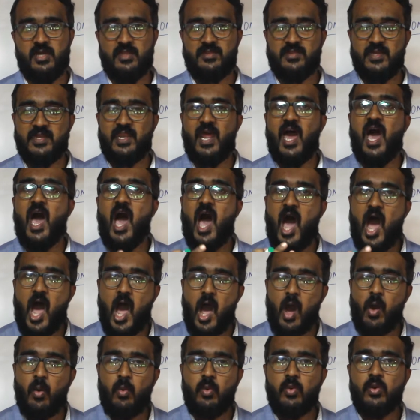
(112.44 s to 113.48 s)
That
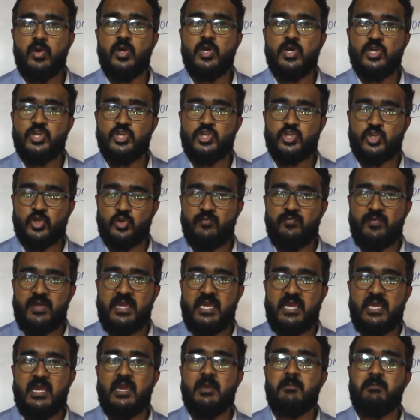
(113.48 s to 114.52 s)
how should
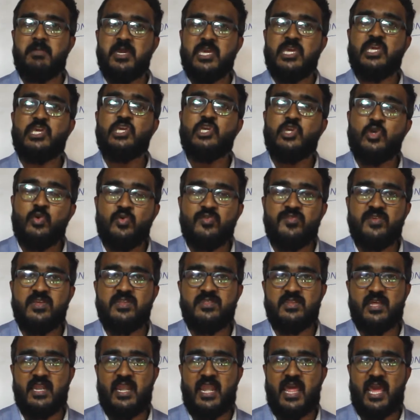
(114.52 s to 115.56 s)
we be
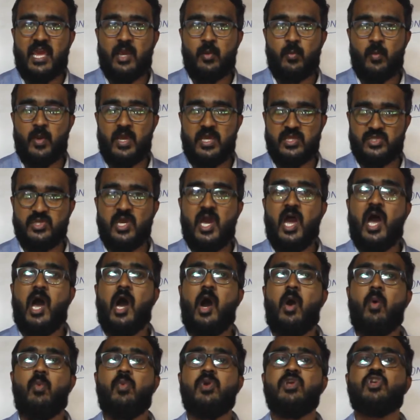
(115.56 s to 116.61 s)
using the language,
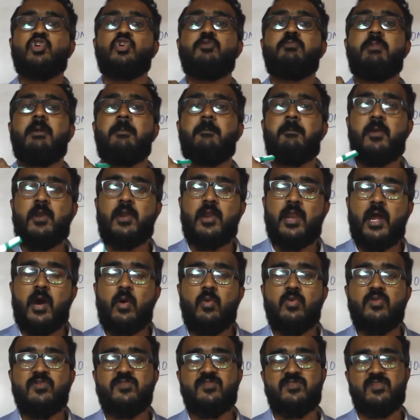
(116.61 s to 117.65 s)
how we should be
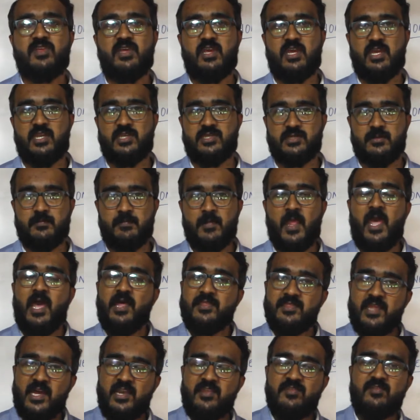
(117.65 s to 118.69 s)
pronouncing it.
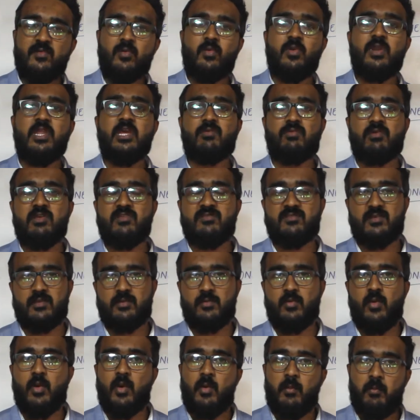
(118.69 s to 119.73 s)
That is the only
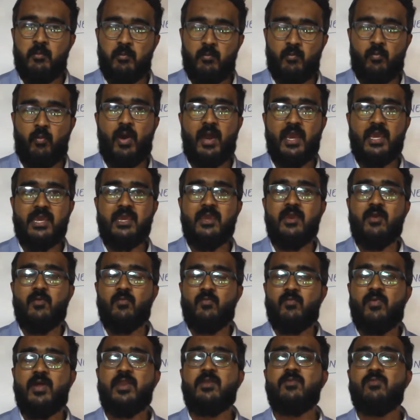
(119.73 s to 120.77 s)
reason why
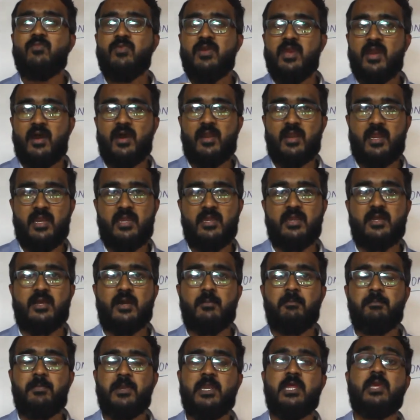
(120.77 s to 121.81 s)
when we are in
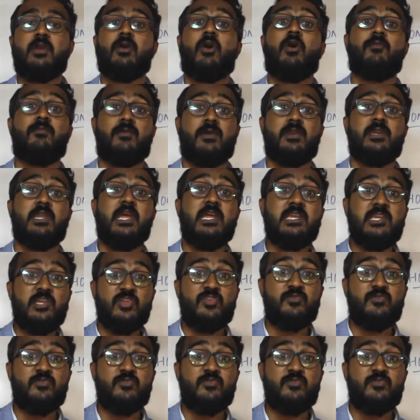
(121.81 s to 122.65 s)
company of a native